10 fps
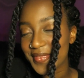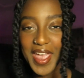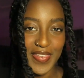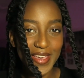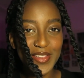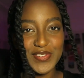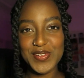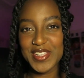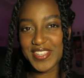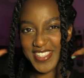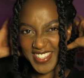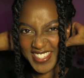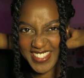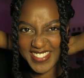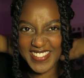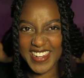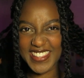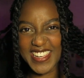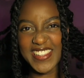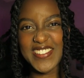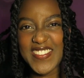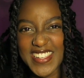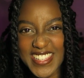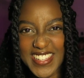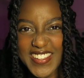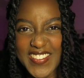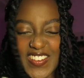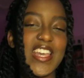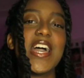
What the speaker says: I think it looks really cute. I think it looks really cute.